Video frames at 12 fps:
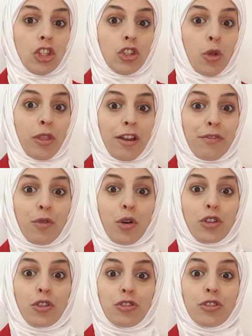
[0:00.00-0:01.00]
So
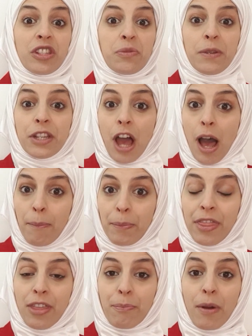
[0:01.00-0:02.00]
therefore, you should speed
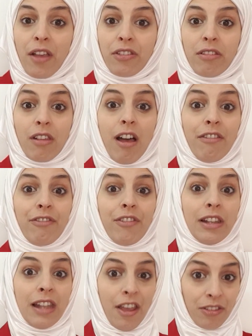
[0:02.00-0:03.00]
up in the process
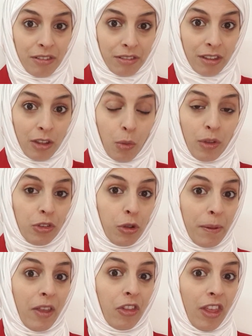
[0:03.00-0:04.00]
of licensing
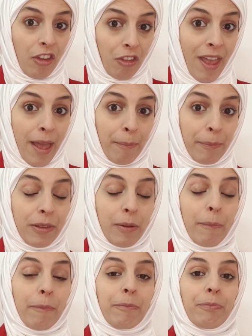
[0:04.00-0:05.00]
once you pass the
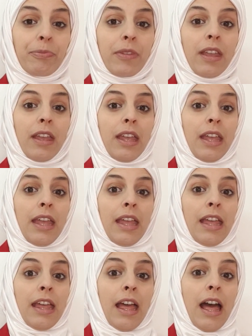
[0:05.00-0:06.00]
exams.
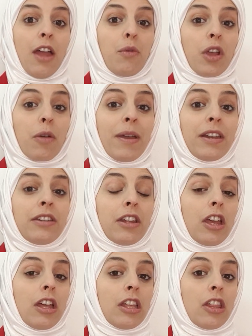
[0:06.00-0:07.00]
I
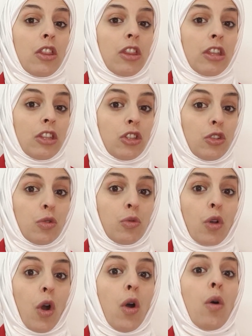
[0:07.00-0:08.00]
recommend
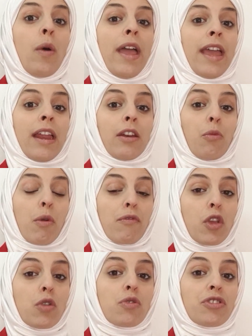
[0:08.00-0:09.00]
you go and
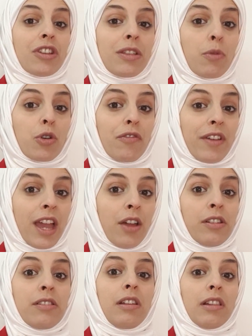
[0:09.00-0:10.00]
review your State Board of
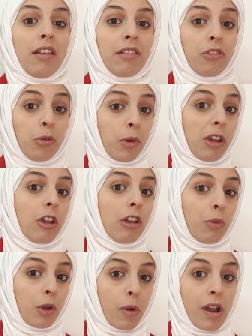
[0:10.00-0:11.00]
Accountancy licensing
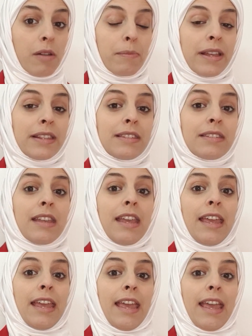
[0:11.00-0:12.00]
requirements
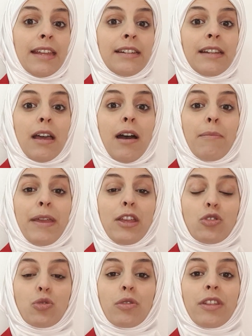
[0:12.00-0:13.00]
and
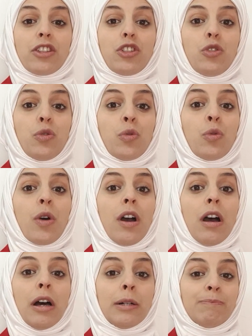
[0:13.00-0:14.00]
make sure that you